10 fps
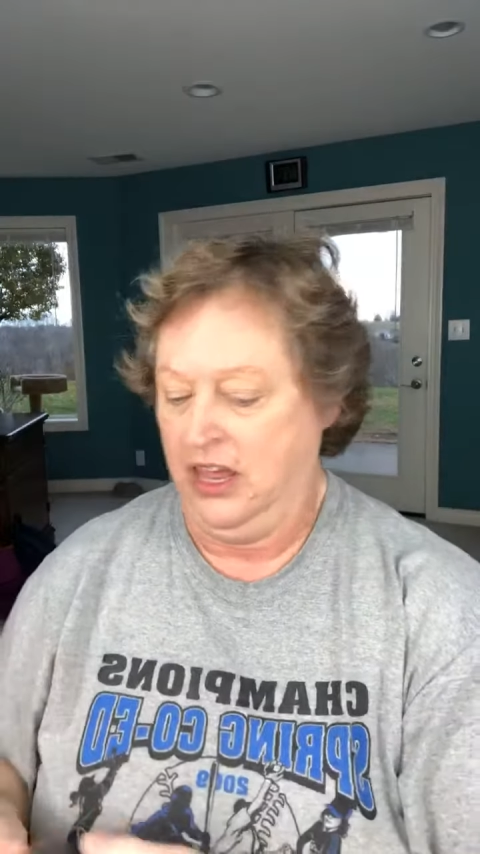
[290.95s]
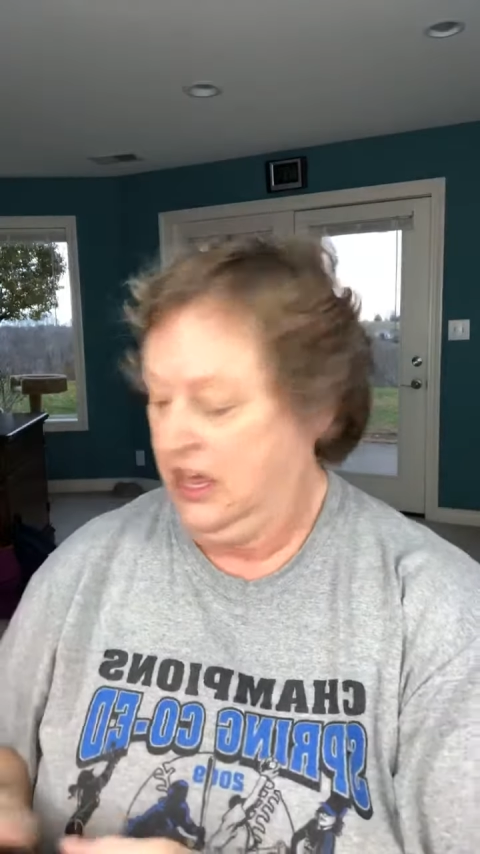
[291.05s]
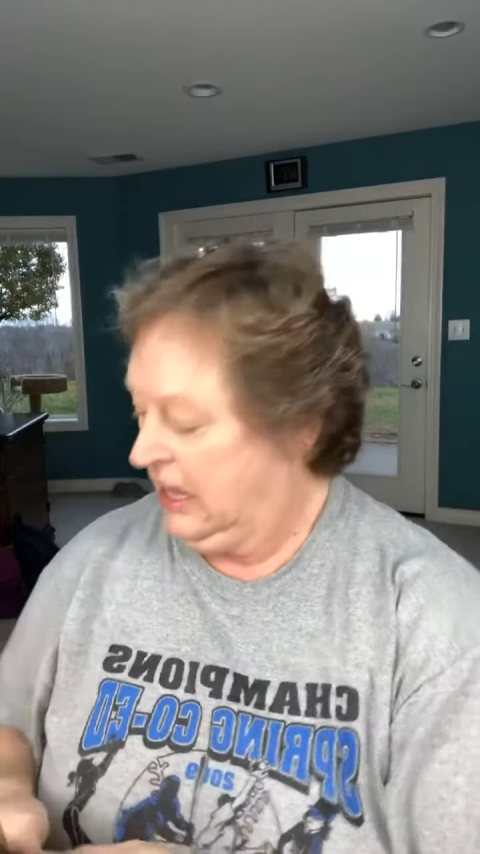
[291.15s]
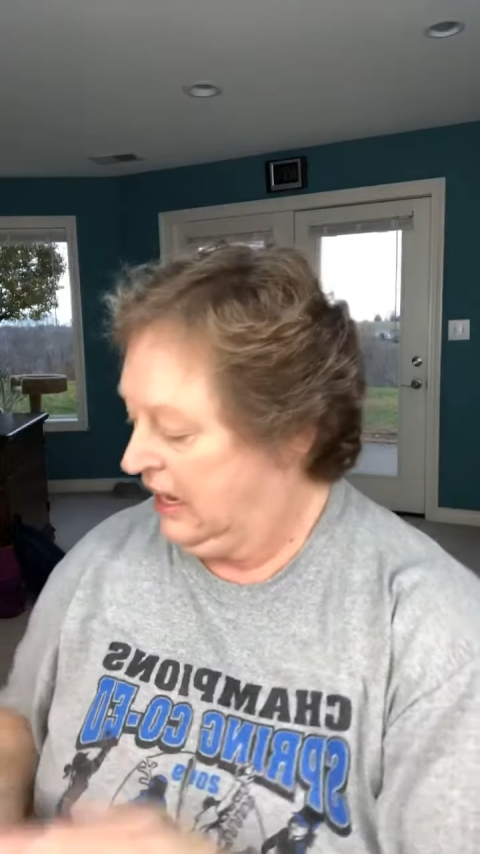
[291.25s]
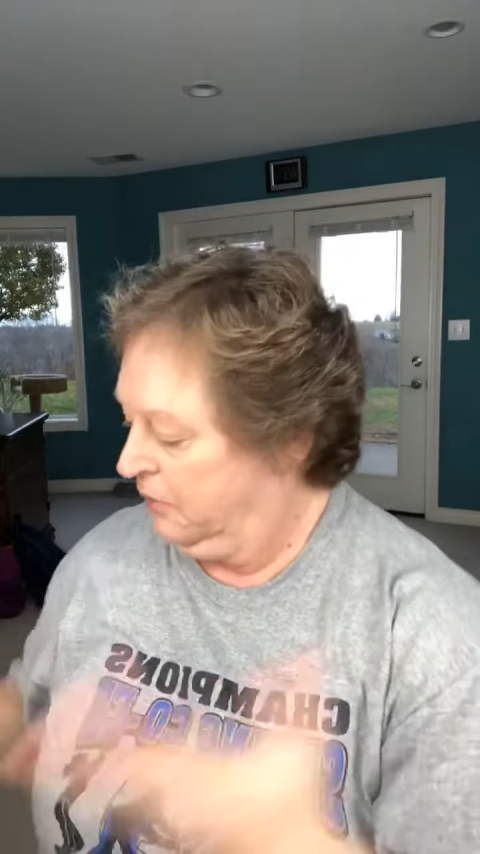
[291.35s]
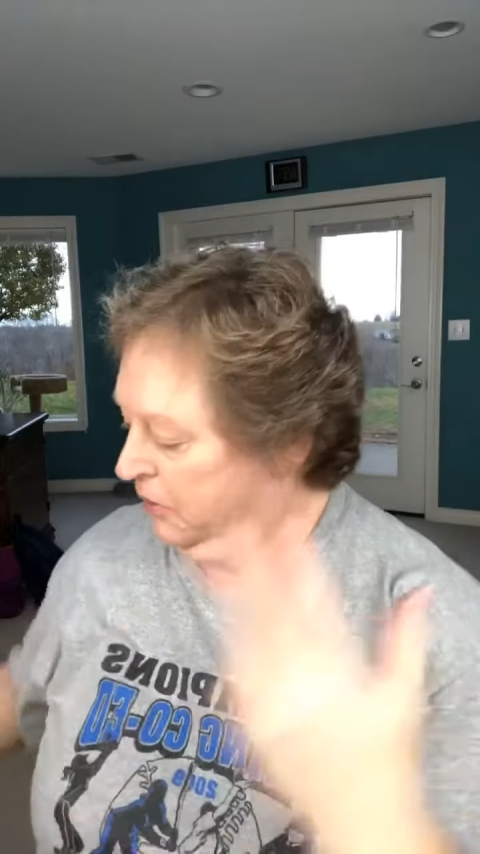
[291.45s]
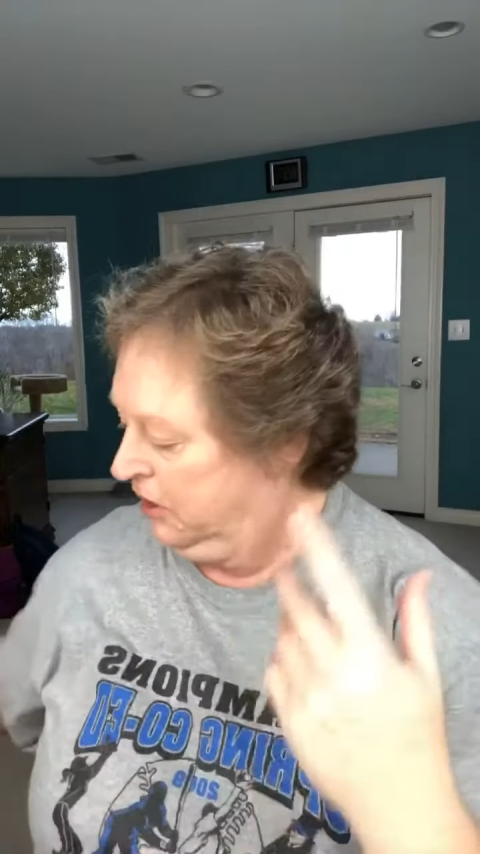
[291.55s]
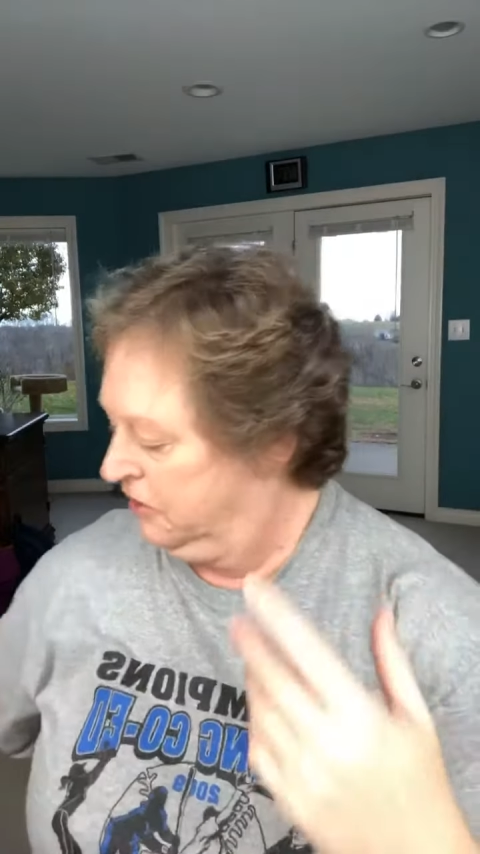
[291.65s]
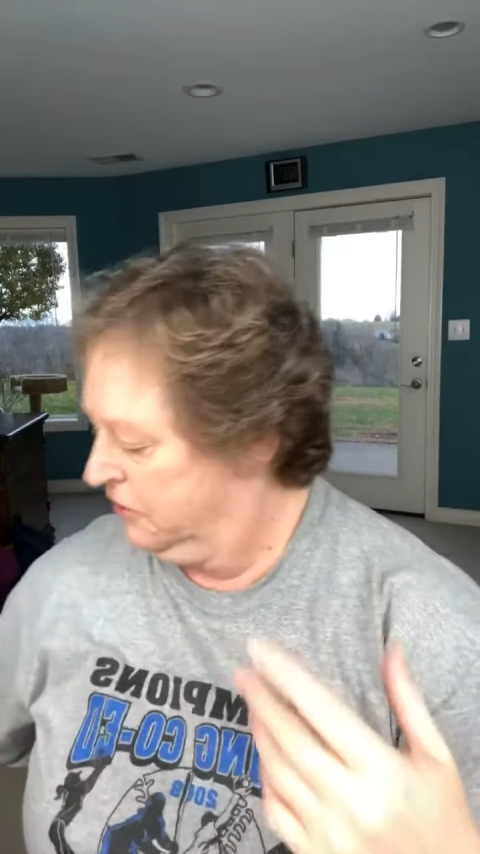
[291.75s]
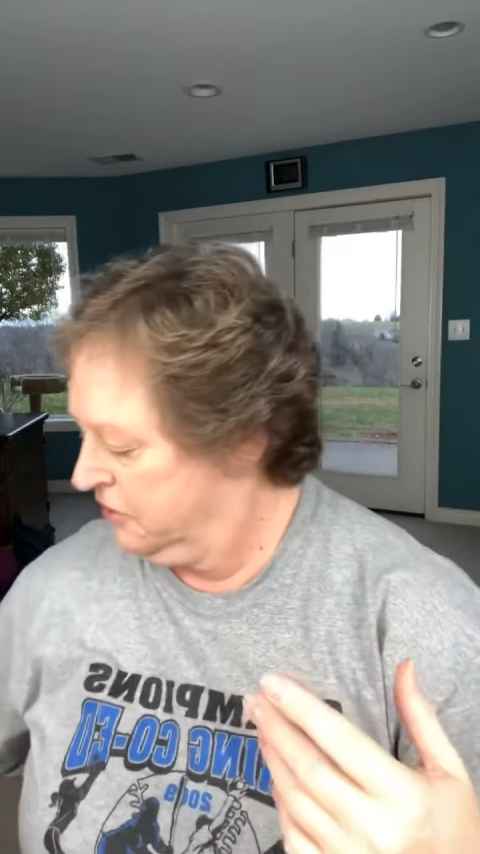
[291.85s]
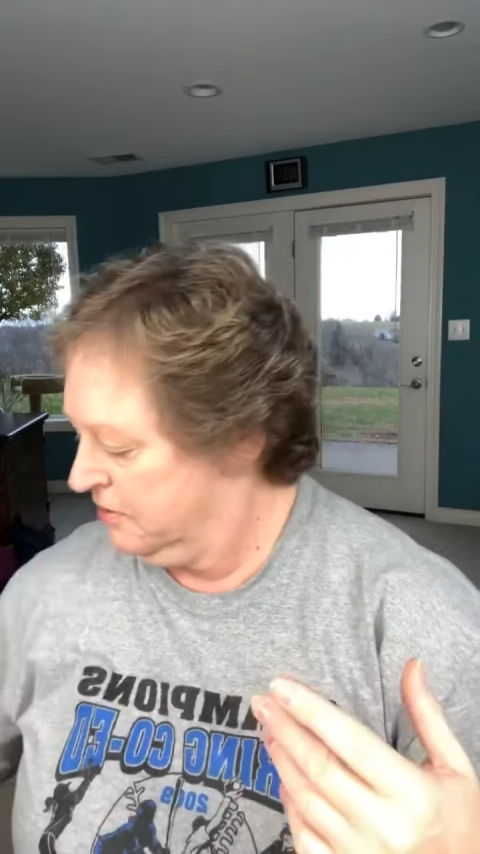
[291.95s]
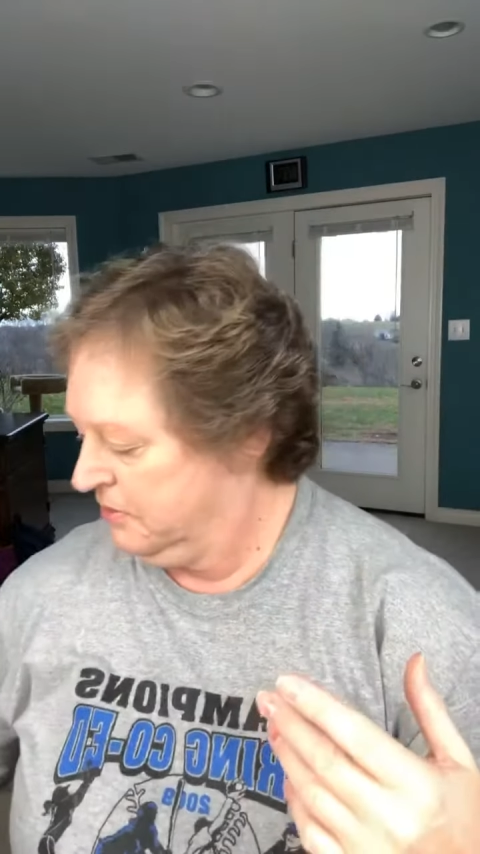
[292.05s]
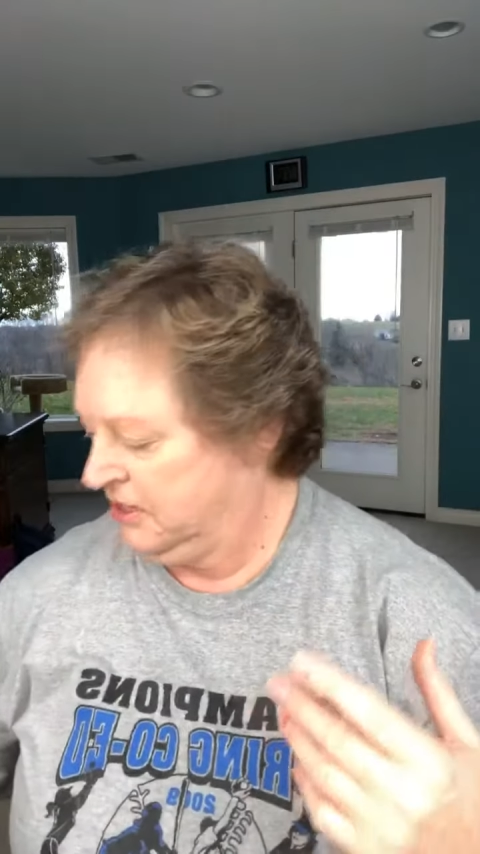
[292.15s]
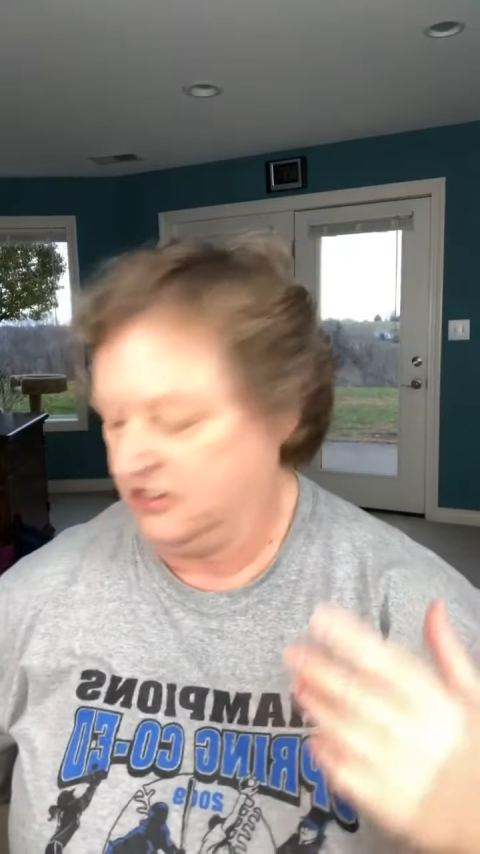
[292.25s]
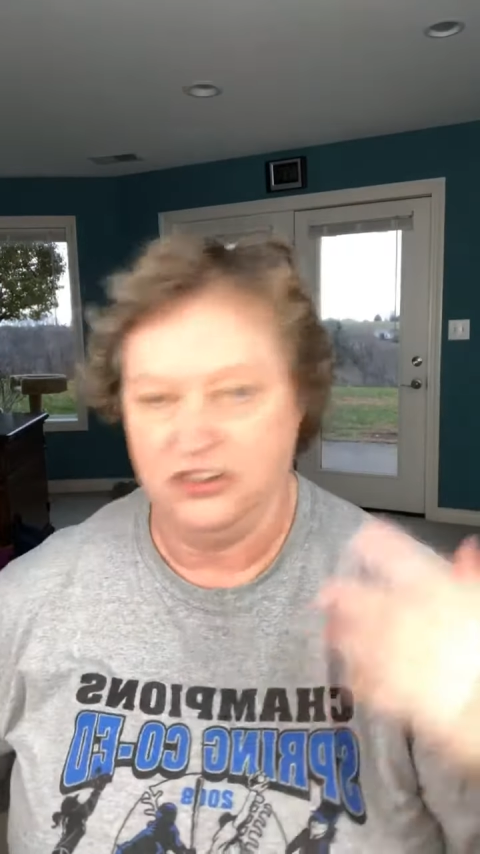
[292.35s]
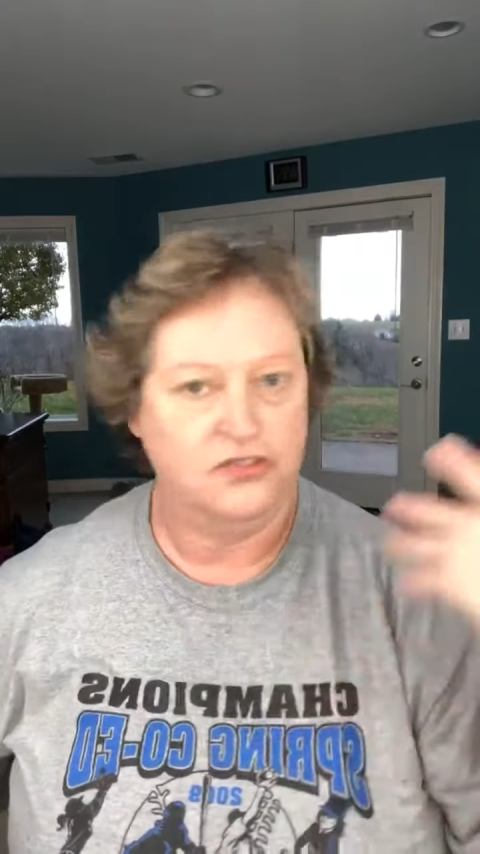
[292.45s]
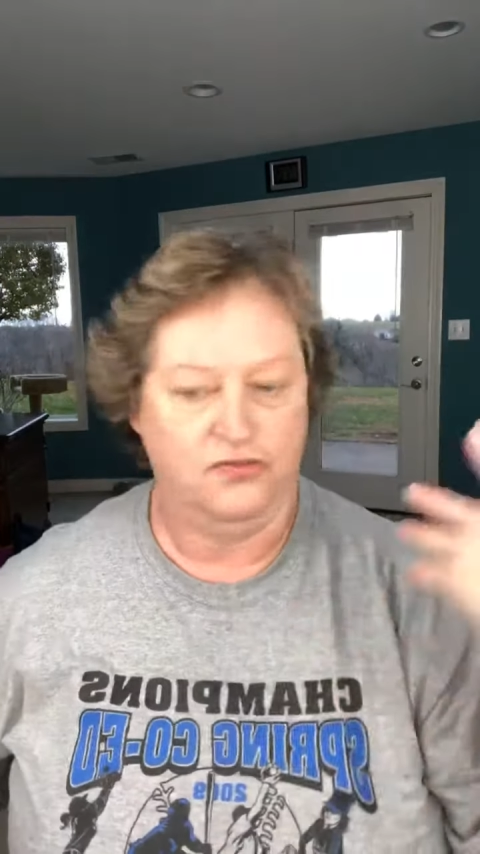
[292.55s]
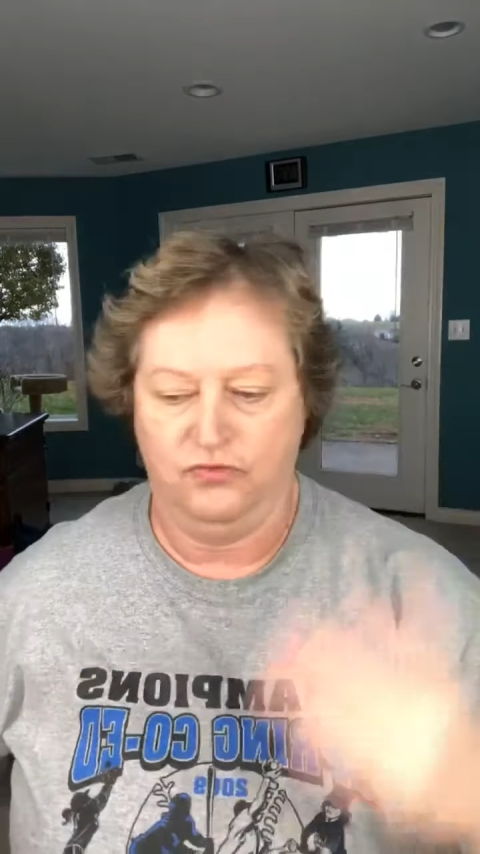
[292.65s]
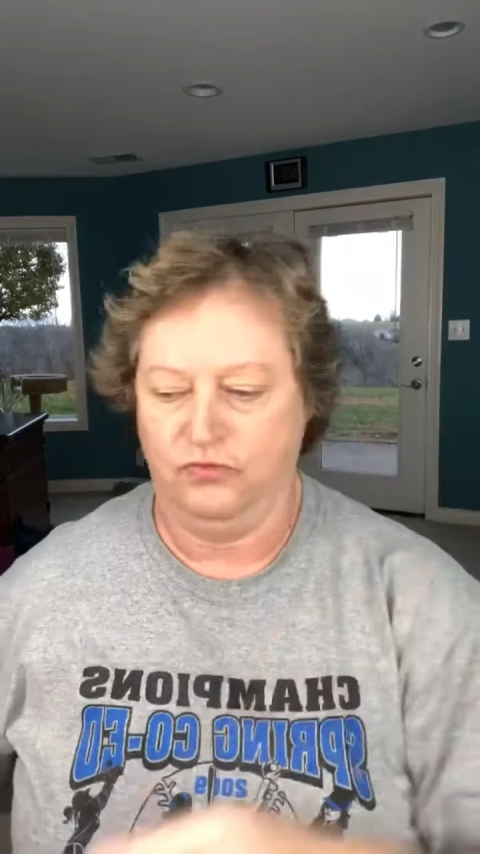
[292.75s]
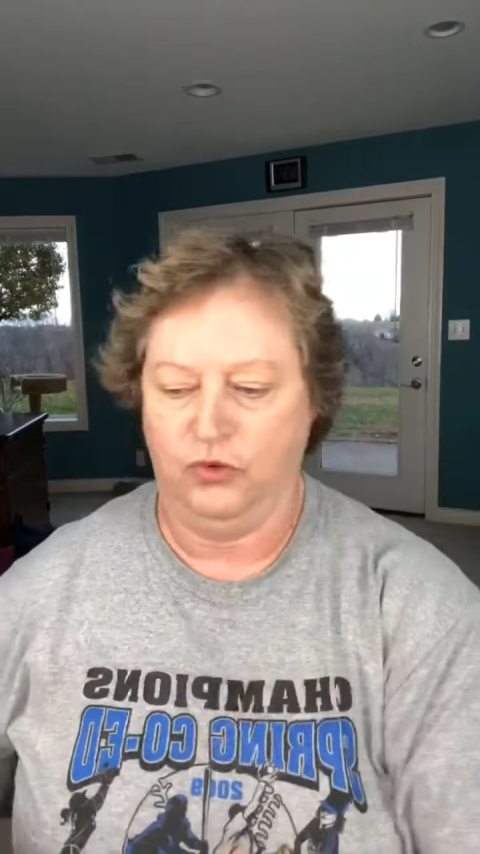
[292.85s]
And I want to do something just
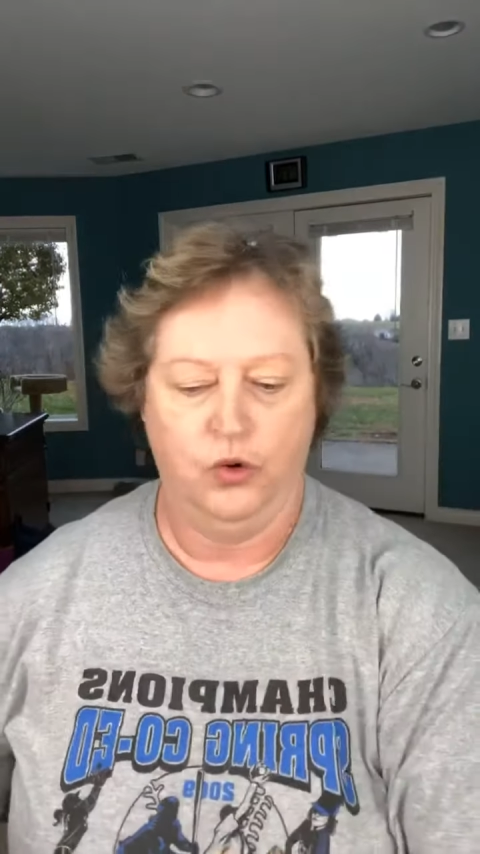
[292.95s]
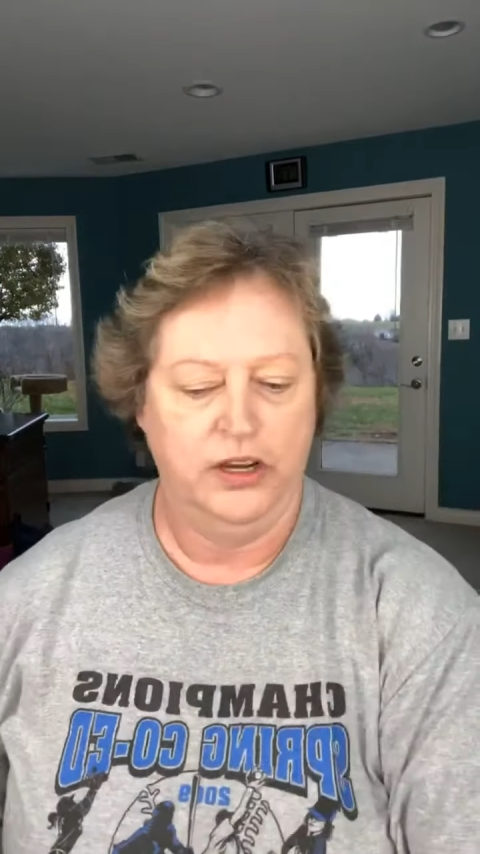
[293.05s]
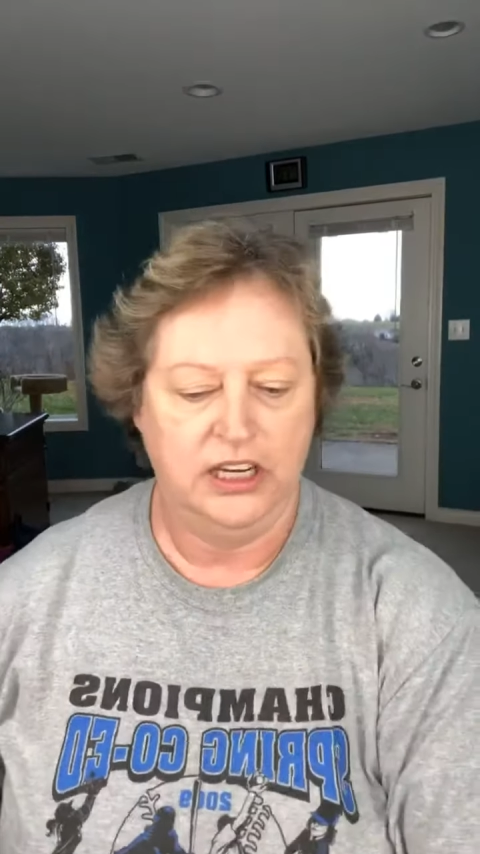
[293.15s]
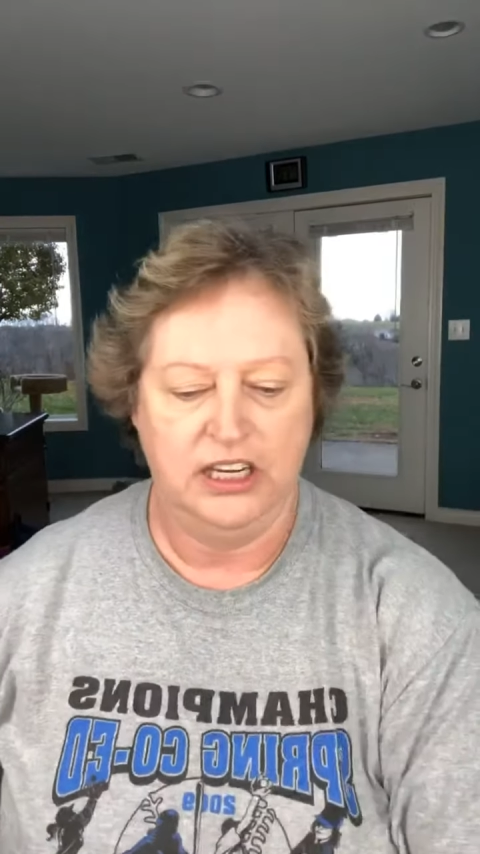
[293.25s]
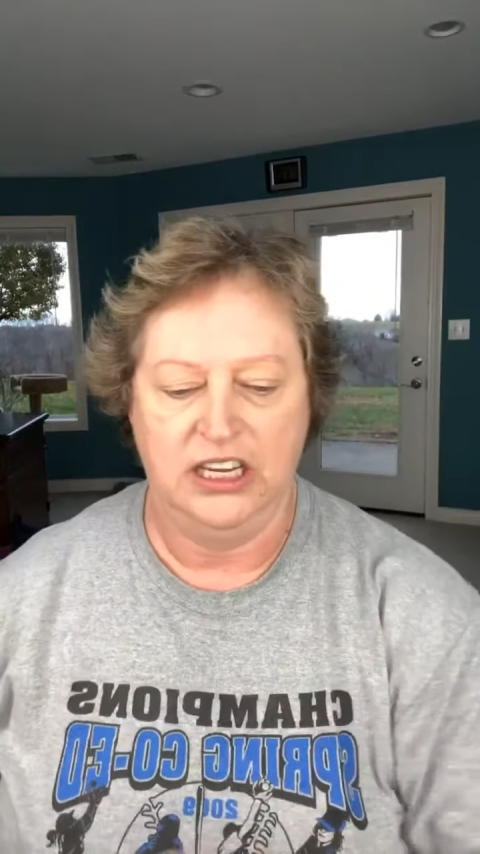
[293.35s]
quick,